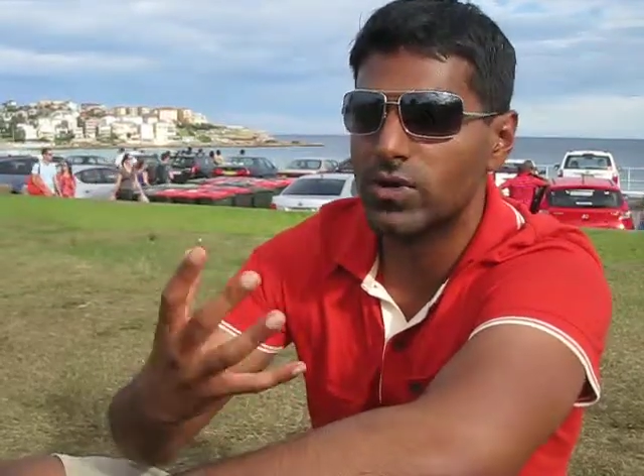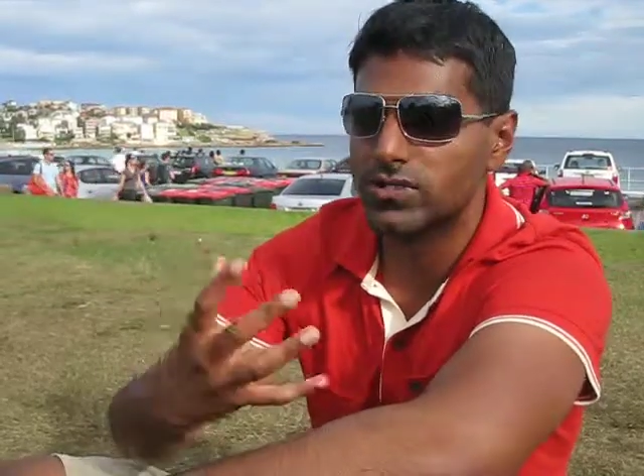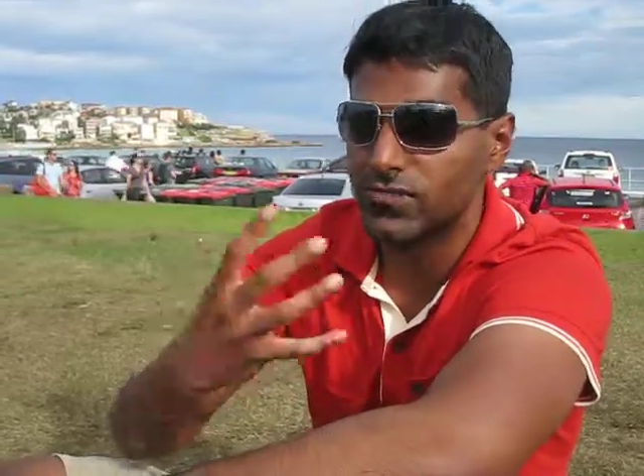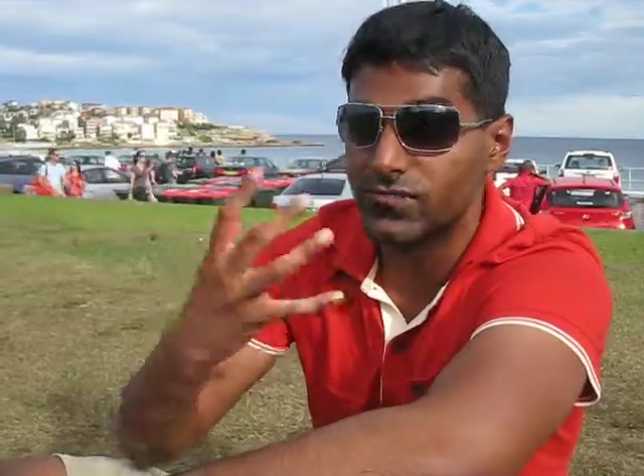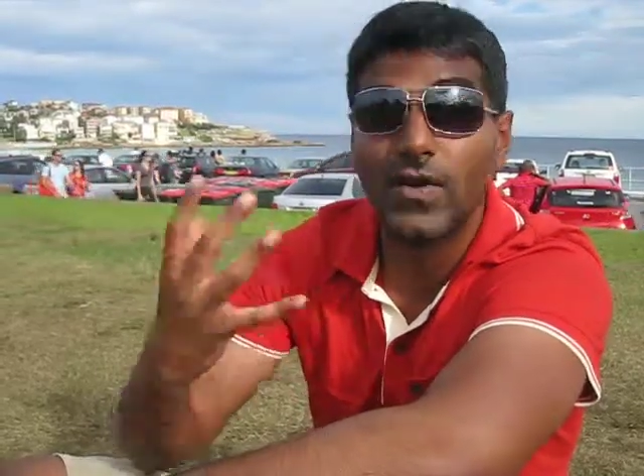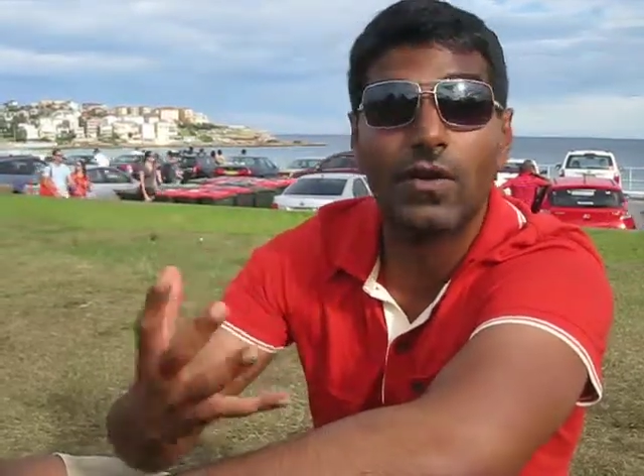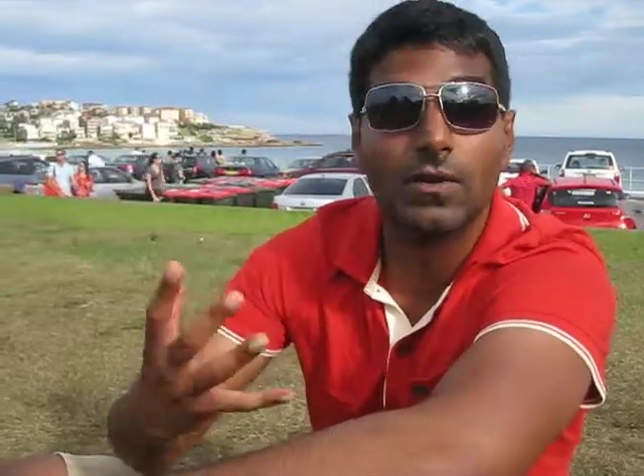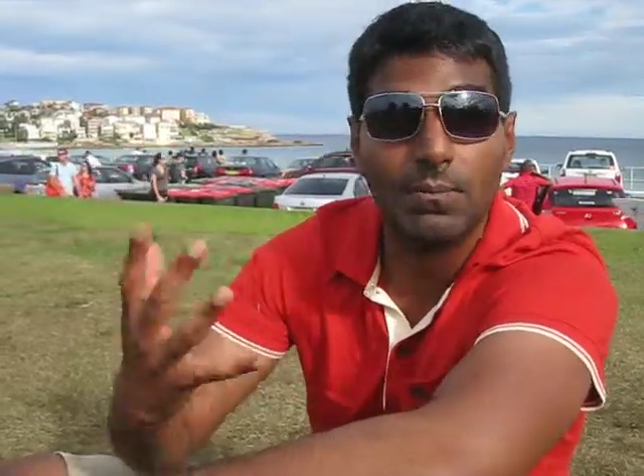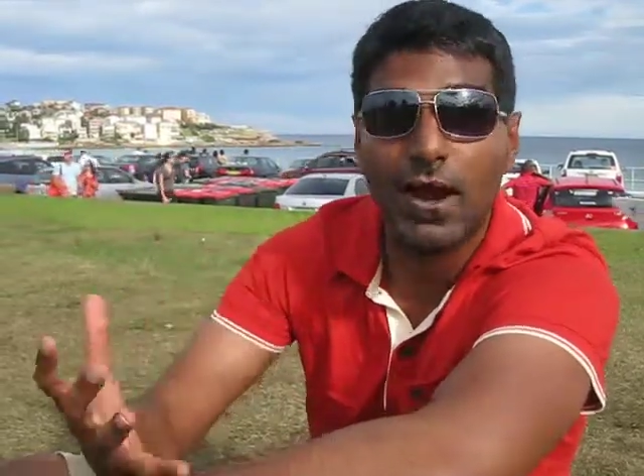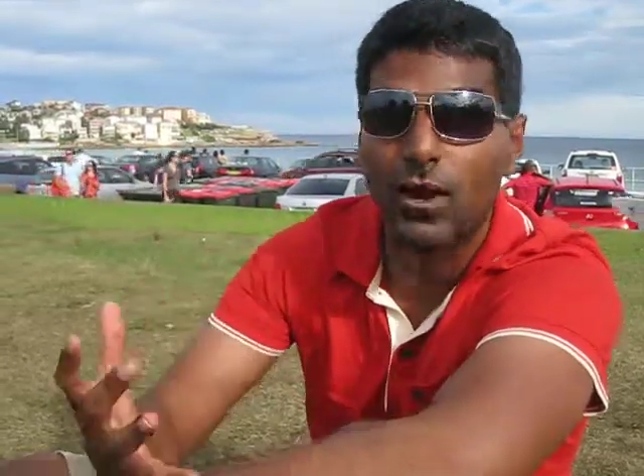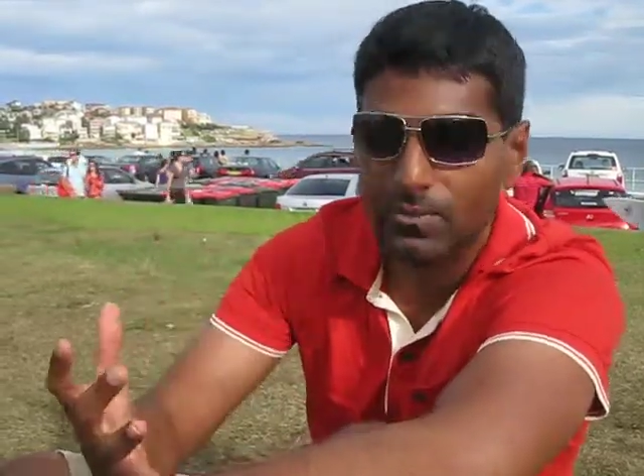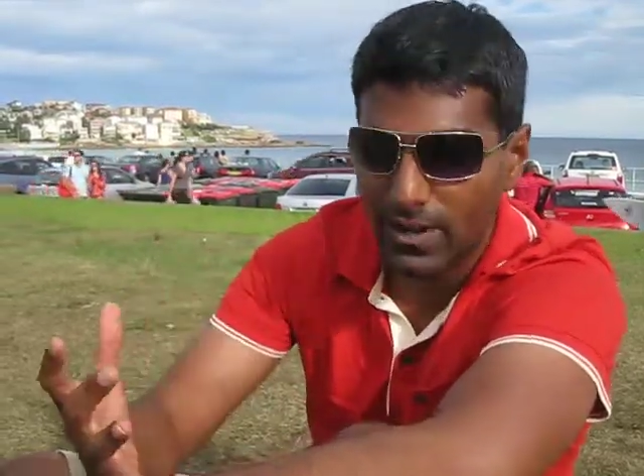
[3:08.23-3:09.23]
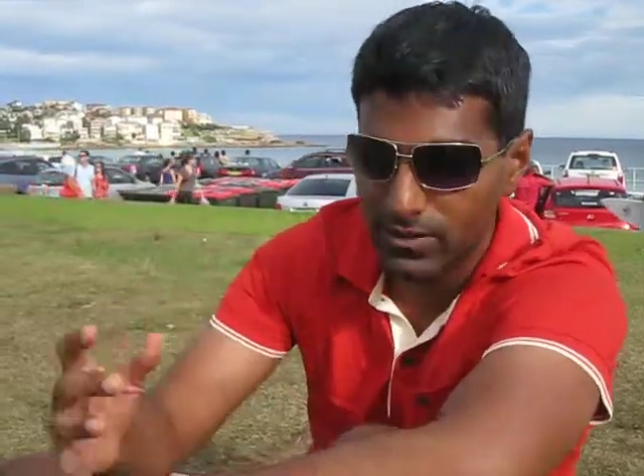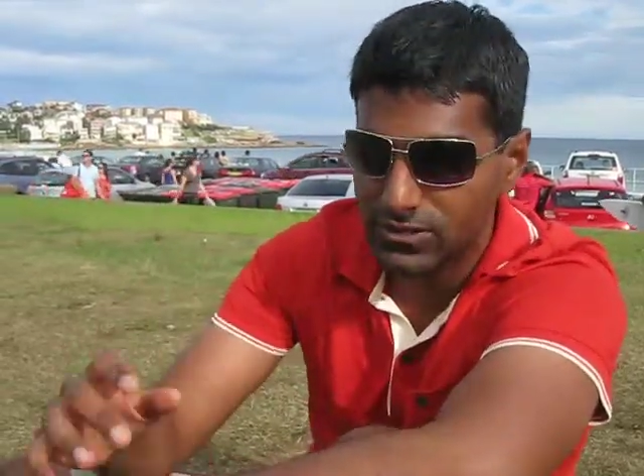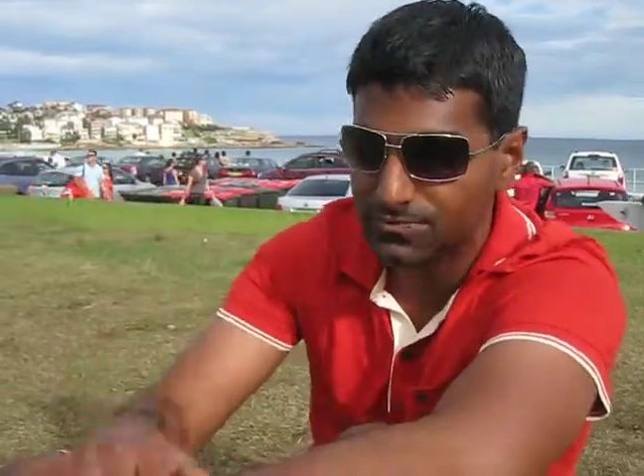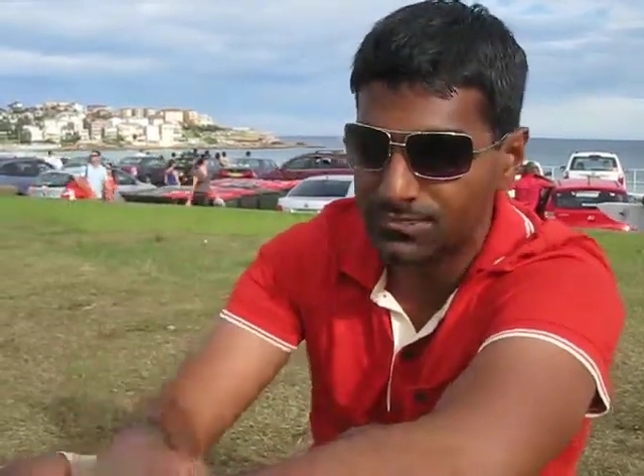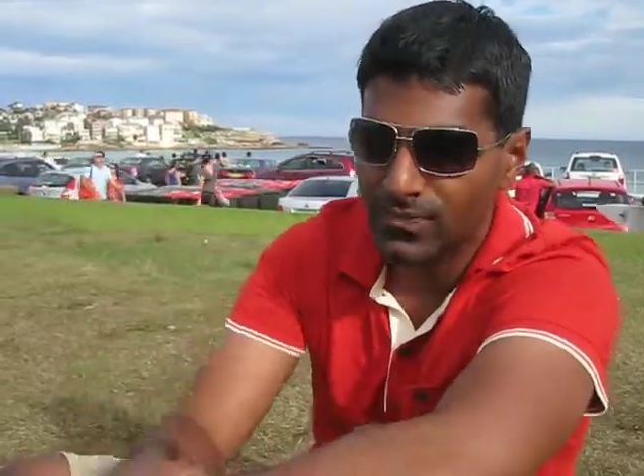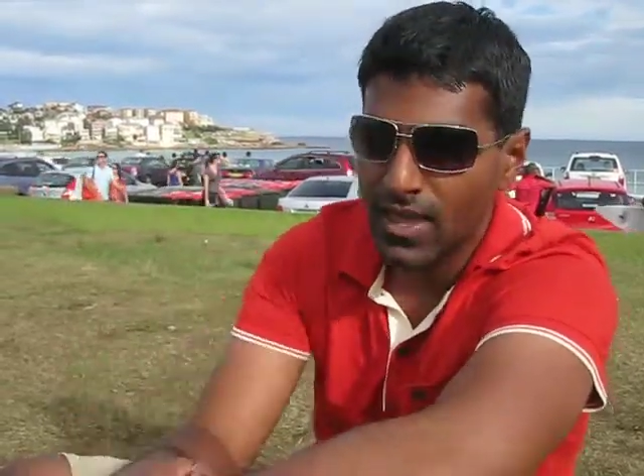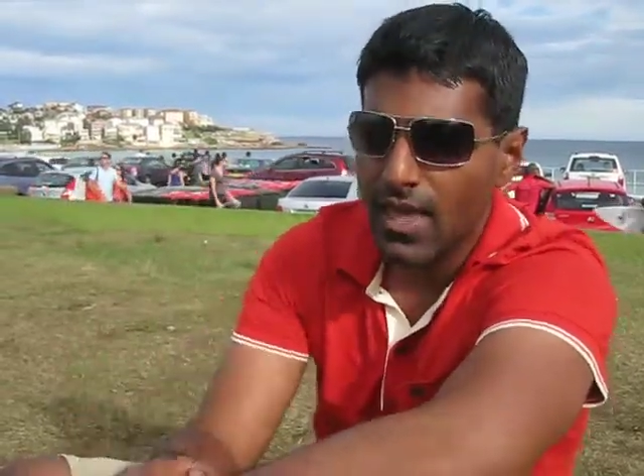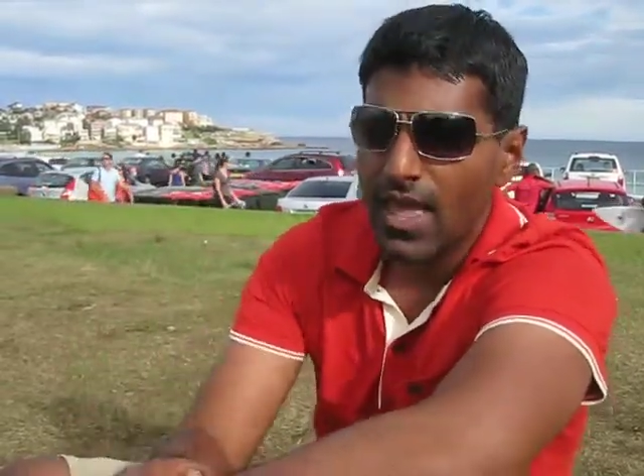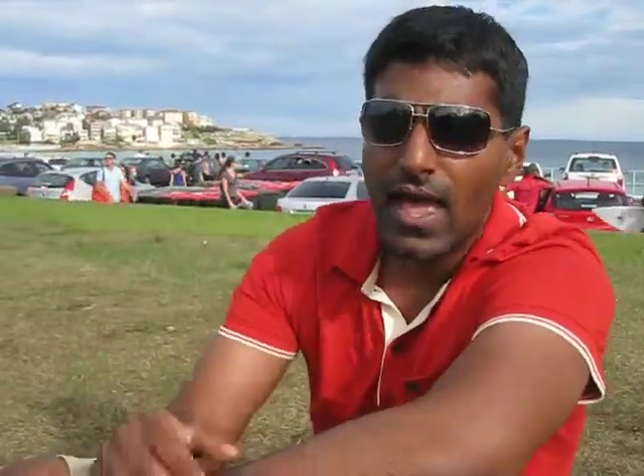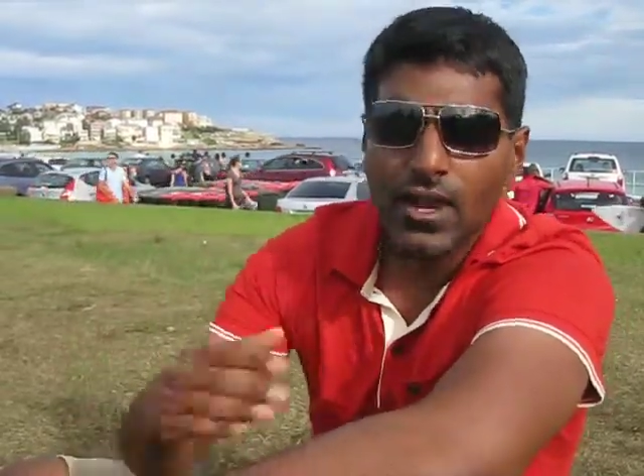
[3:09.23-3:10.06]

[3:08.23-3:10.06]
was very paramount.